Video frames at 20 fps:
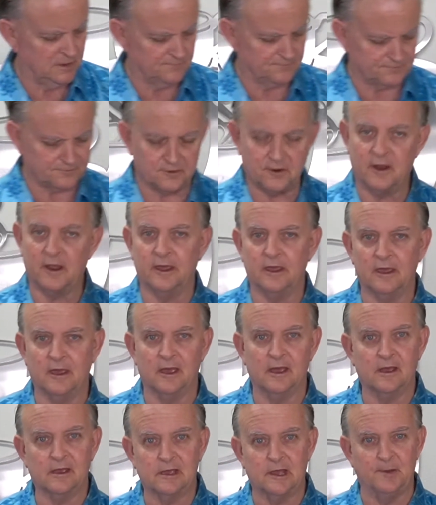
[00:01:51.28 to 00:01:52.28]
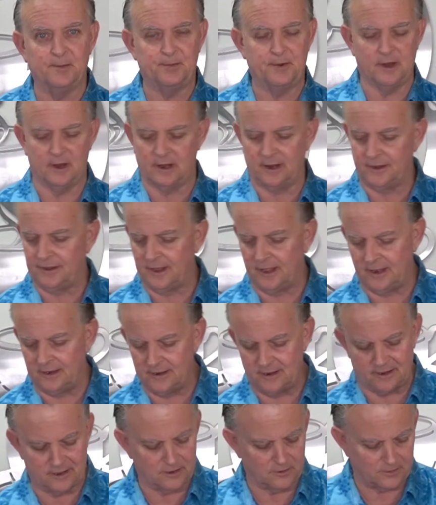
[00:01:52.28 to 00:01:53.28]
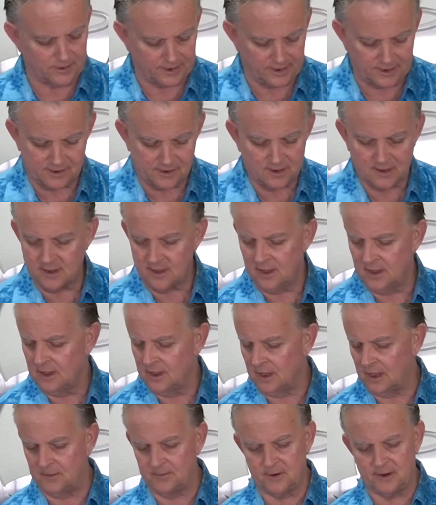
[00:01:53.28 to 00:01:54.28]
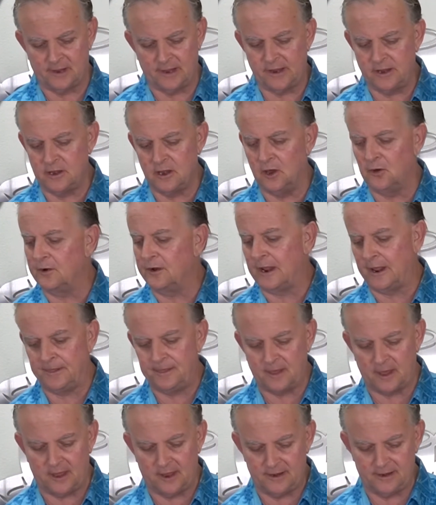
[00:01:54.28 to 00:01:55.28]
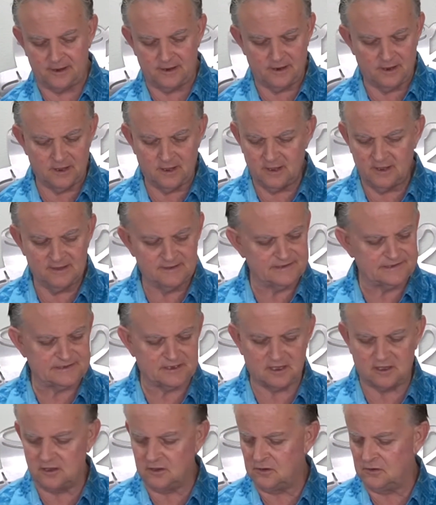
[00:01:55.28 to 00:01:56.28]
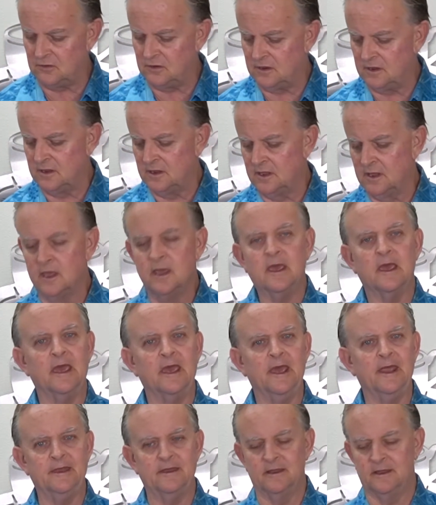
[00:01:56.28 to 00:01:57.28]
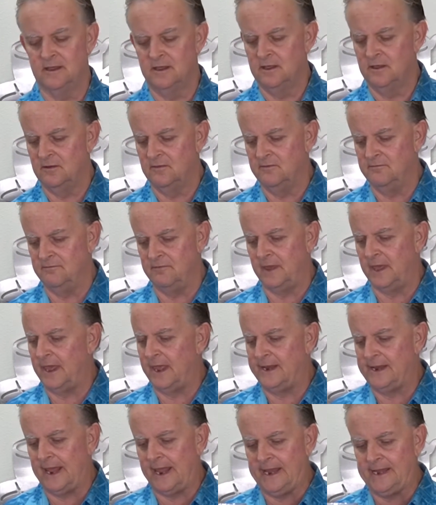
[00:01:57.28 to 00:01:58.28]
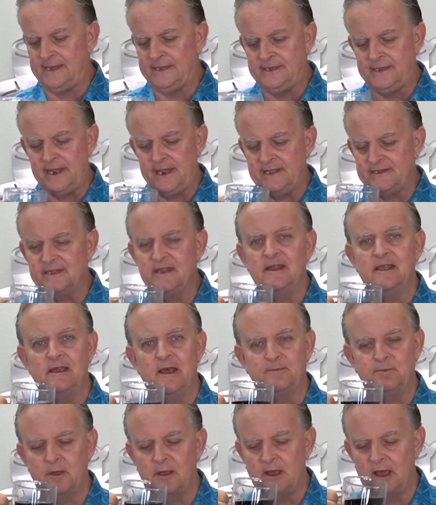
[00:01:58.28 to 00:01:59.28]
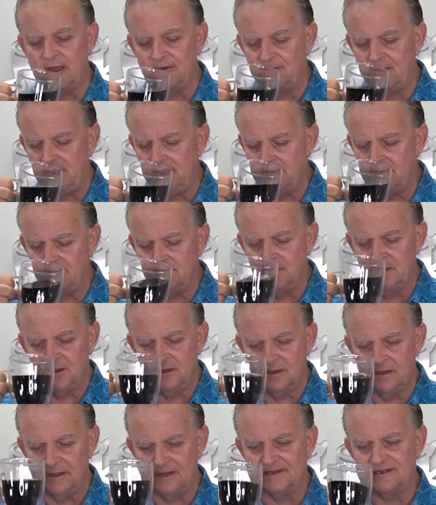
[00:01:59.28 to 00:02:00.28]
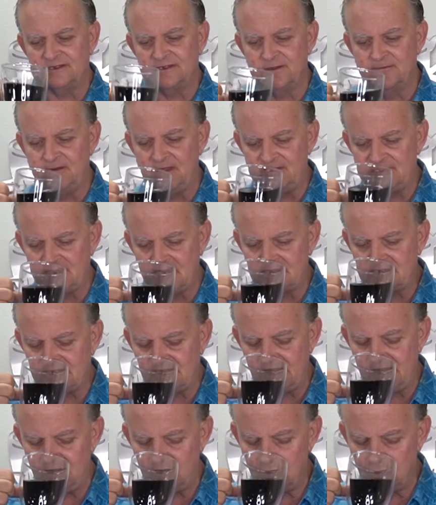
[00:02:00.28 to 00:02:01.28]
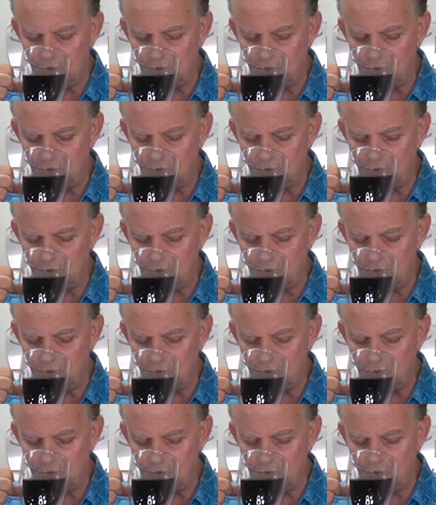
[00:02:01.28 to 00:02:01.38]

for a uh, company like that. Anyway, I'm going to let you know what I thought. So, it made a decent cup of coffee. This is a V60